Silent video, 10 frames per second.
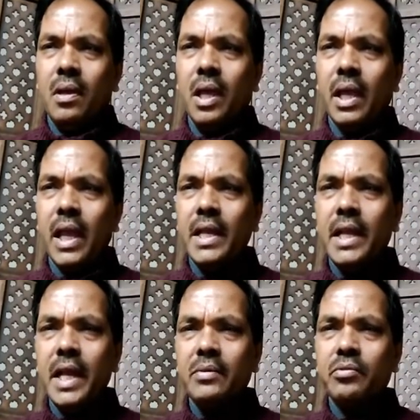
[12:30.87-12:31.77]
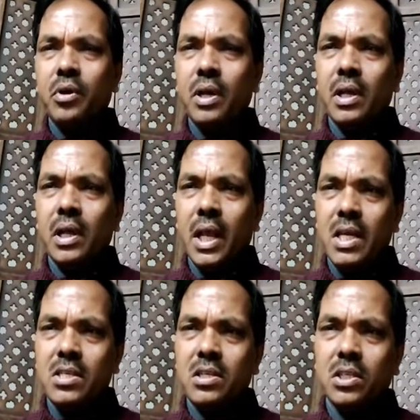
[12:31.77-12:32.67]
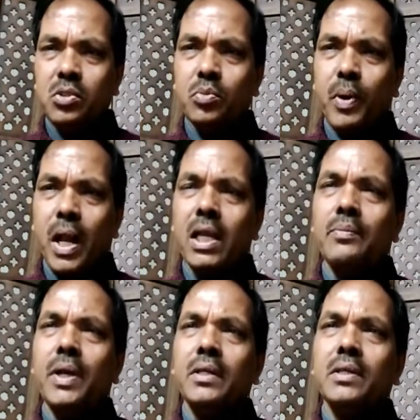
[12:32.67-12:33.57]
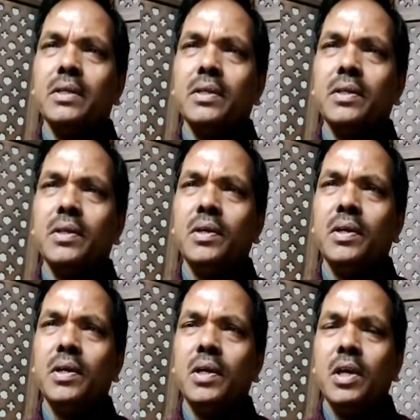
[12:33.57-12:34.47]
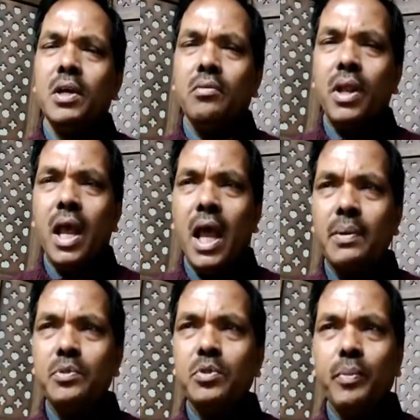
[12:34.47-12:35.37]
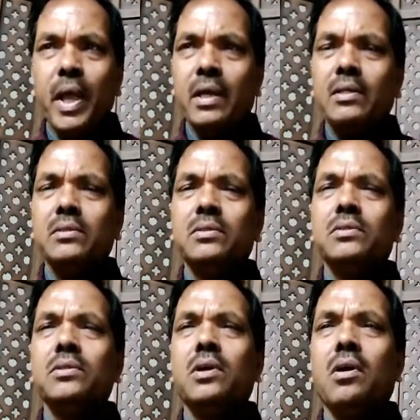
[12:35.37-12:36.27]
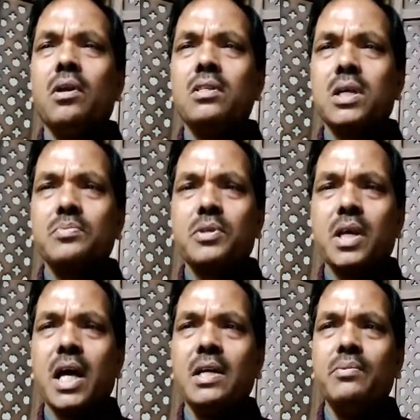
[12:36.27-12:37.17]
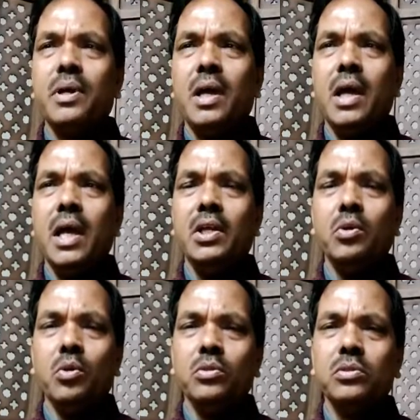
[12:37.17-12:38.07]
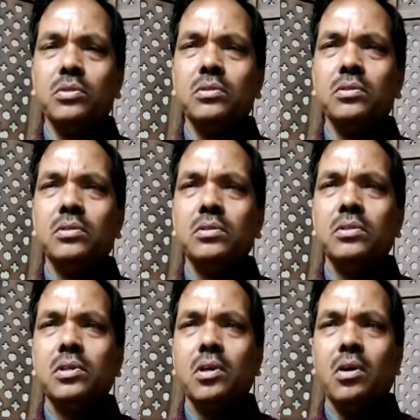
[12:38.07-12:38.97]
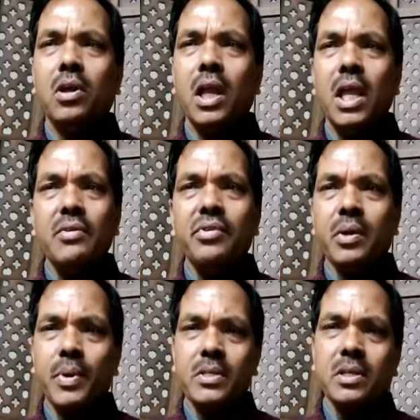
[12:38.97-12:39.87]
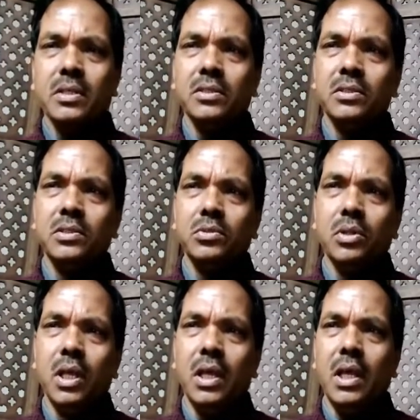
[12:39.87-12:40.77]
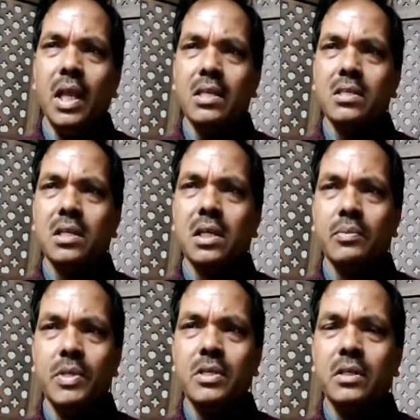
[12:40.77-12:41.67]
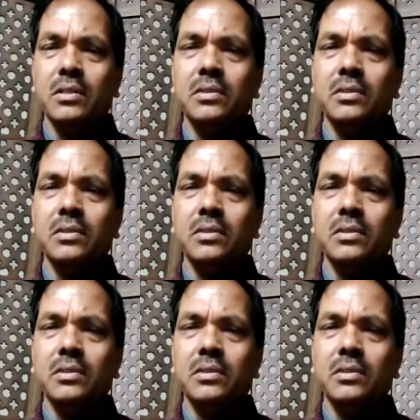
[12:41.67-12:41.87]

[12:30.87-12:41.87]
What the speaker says: A candidate for election to parliament will have to make or subscribe an oath or affirmation to the election commission